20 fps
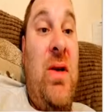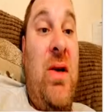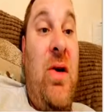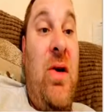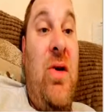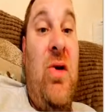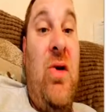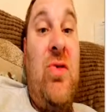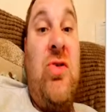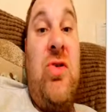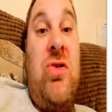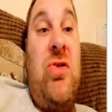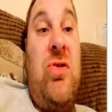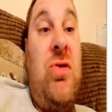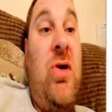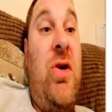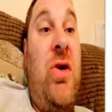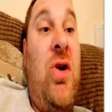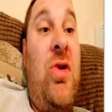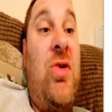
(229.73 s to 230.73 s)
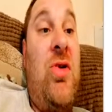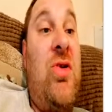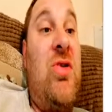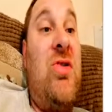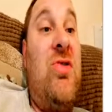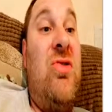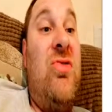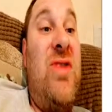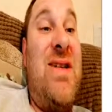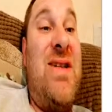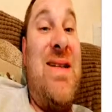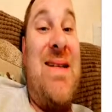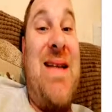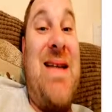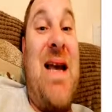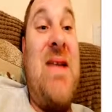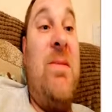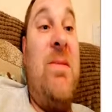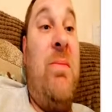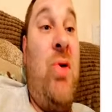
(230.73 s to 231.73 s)
in order to
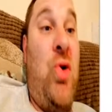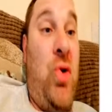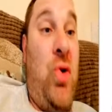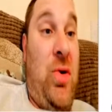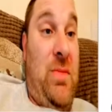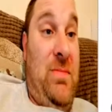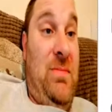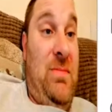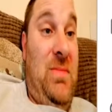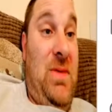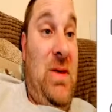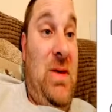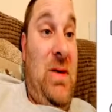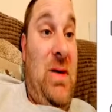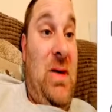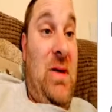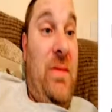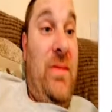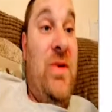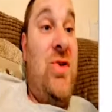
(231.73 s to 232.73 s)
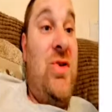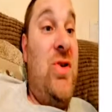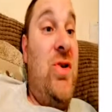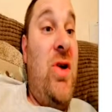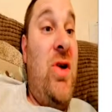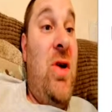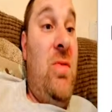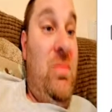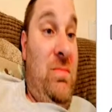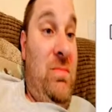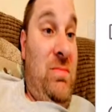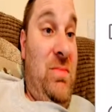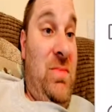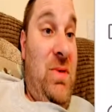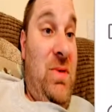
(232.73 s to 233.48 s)
criticise a book, which you don't.